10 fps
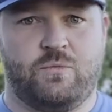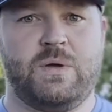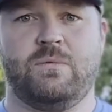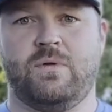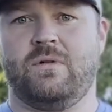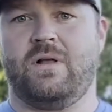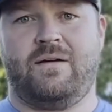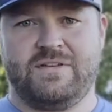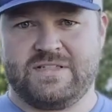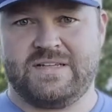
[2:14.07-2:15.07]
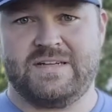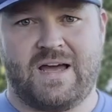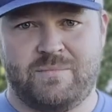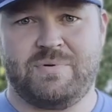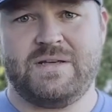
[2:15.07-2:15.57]
We will obviously
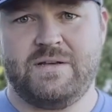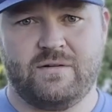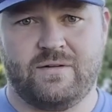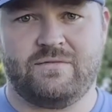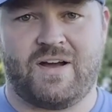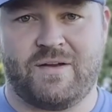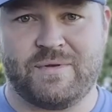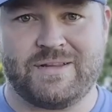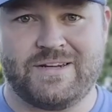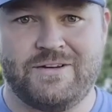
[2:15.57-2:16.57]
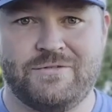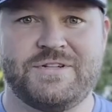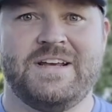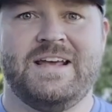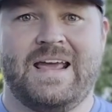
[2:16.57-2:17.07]
not be here in 5 million years,